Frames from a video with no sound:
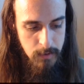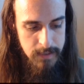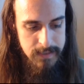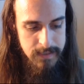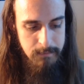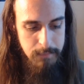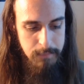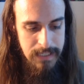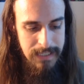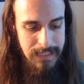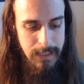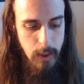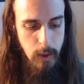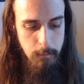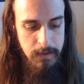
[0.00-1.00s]
is completely
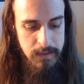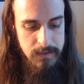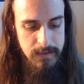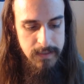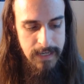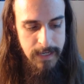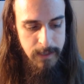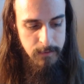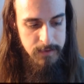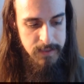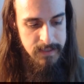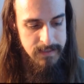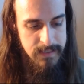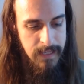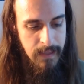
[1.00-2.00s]
open to the
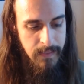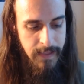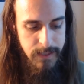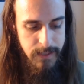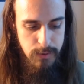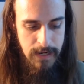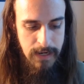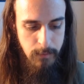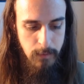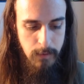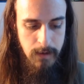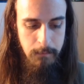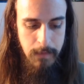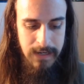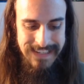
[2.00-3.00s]
energies that travel
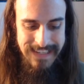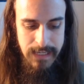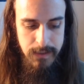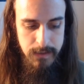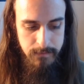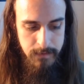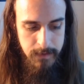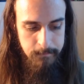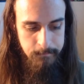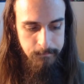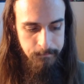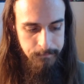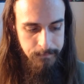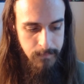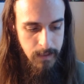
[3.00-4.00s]
among each of them.
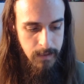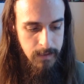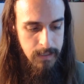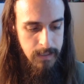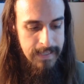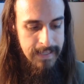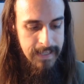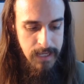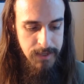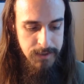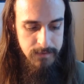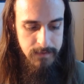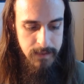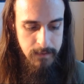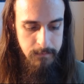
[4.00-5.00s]
Each
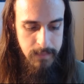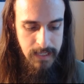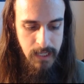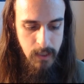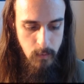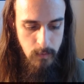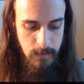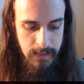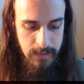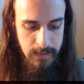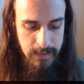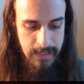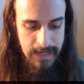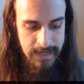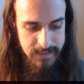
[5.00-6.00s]
of them equally
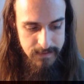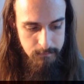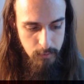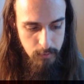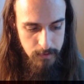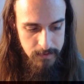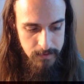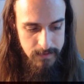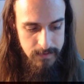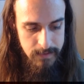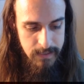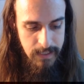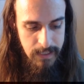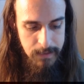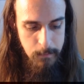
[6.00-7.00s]
as important
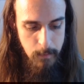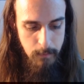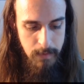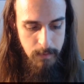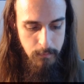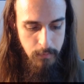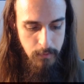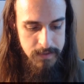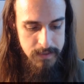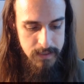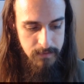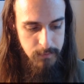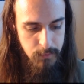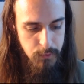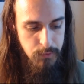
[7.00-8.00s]
in the remembrance
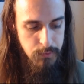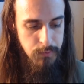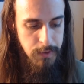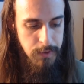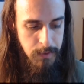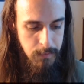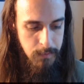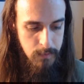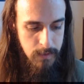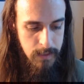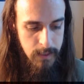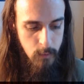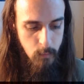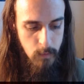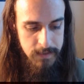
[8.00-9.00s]
of the true you.
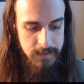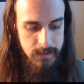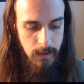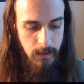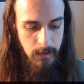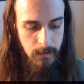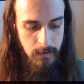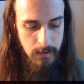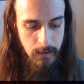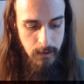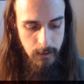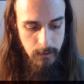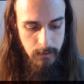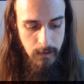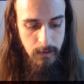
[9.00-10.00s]
Once all
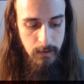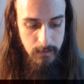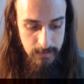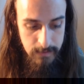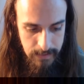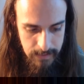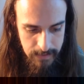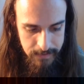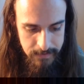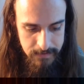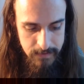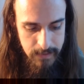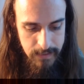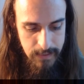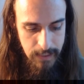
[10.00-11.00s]
are aligned
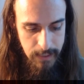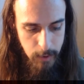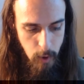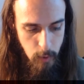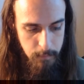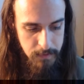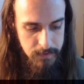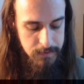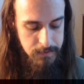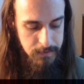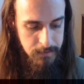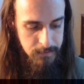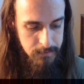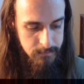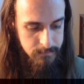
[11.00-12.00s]
and open to
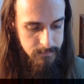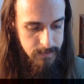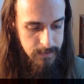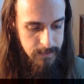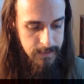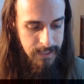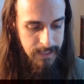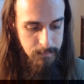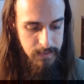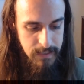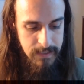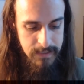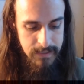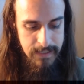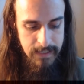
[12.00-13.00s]
you, can
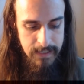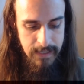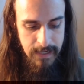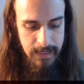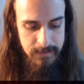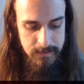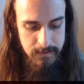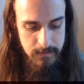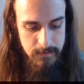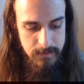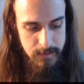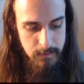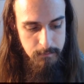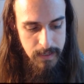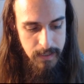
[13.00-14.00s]
begin getting answers
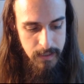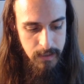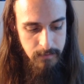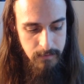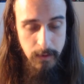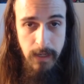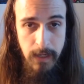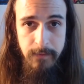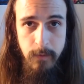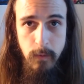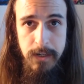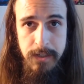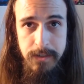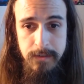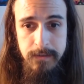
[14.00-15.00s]
to many of your life
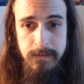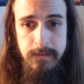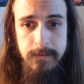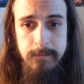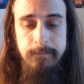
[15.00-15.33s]
questions."